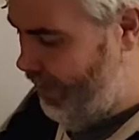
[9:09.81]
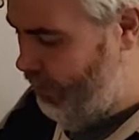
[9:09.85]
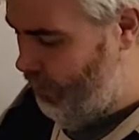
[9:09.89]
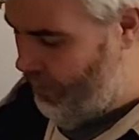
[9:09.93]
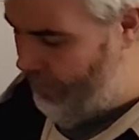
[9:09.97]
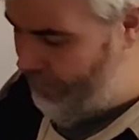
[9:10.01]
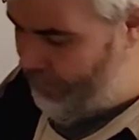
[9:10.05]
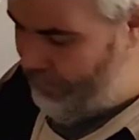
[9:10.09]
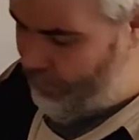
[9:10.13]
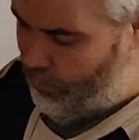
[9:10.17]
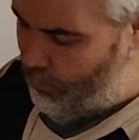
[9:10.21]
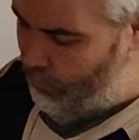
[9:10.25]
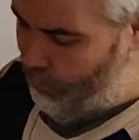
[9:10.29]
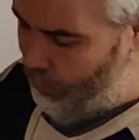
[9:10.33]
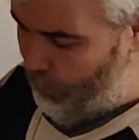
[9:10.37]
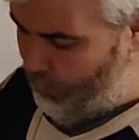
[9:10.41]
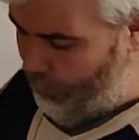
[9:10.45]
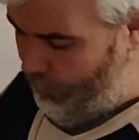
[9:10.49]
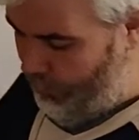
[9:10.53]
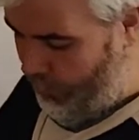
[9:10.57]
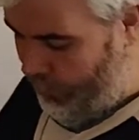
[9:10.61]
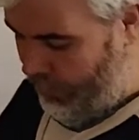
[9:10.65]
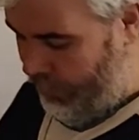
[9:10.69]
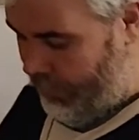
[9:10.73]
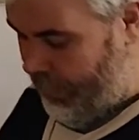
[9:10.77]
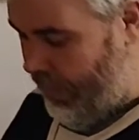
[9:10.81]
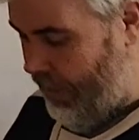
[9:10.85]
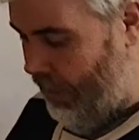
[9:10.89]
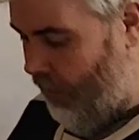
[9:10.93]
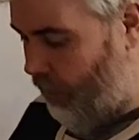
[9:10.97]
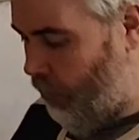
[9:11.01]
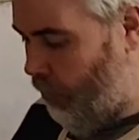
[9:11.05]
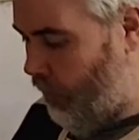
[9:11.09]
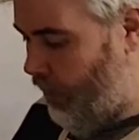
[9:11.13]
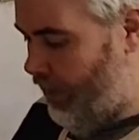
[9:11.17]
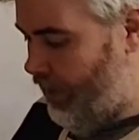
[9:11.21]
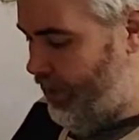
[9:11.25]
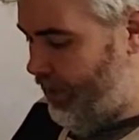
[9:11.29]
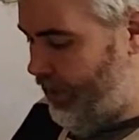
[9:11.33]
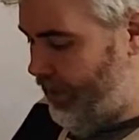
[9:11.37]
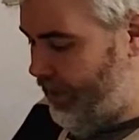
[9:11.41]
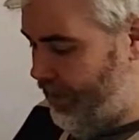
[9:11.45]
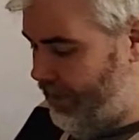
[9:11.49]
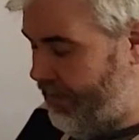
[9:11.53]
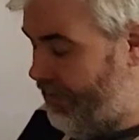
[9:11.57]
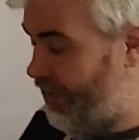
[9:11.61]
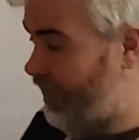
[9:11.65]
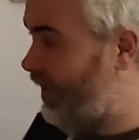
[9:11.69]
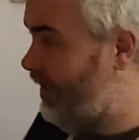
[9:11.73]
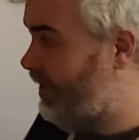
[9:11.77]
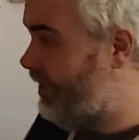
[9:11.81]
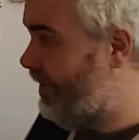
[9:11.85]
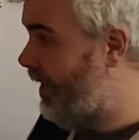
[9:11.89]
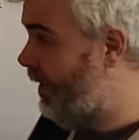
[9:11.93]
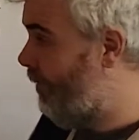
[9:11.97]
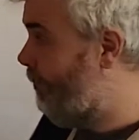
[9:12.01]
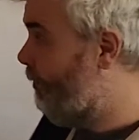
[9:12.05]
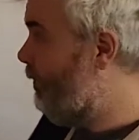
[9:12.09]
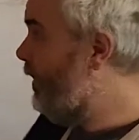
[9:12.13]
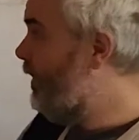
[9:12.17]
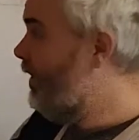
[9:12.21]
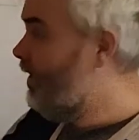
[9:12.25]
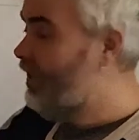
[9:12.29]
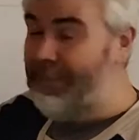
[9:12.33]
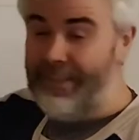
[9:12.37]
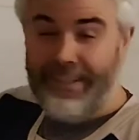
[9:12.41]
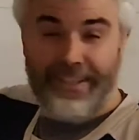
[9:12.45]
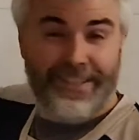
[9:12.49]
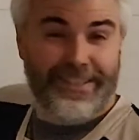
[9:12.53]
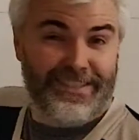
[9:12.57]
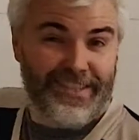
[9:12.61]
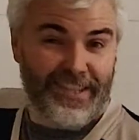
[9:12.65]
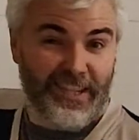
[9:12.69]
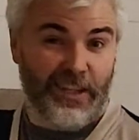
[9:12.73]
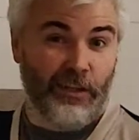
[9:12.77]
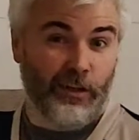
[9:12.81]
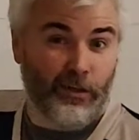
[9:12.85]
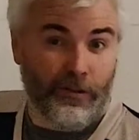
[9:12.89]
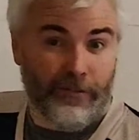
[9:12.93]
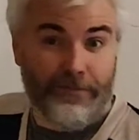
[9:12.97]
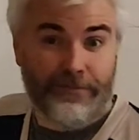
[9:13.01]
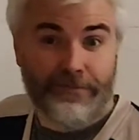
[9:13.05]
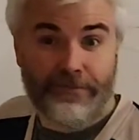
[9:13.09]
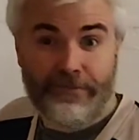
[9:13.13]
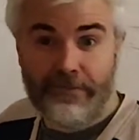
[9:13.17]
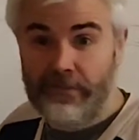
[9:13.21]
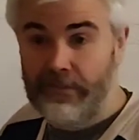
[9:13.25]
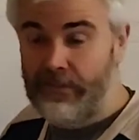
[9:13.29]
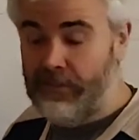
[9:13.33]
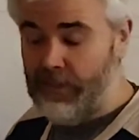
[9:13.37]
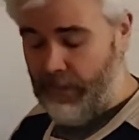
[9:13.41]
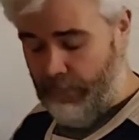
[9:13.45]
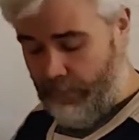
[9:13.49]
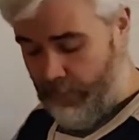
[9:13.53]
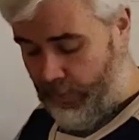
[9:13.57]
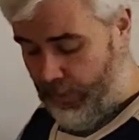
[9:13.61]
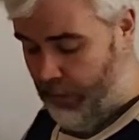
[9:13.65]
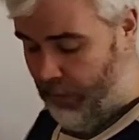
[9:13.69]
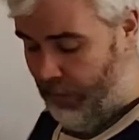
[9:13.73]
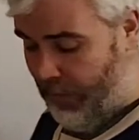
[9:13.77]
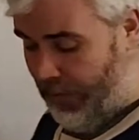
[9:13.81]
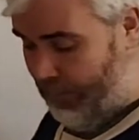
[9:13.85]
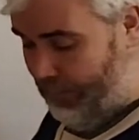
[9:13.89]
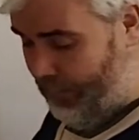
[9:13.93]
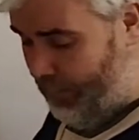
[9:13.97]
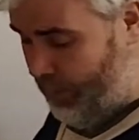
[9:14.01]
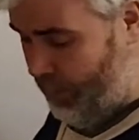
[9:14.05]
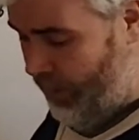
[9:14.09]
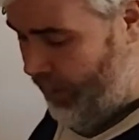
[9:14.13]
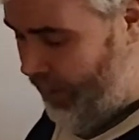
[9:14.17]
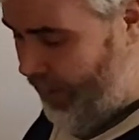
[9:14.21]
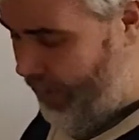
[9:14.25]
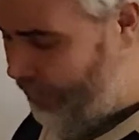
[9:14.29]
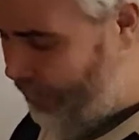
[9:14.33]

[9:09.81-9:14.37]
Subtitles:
how I've come up with writing this in the exam. This is enough, by the way. But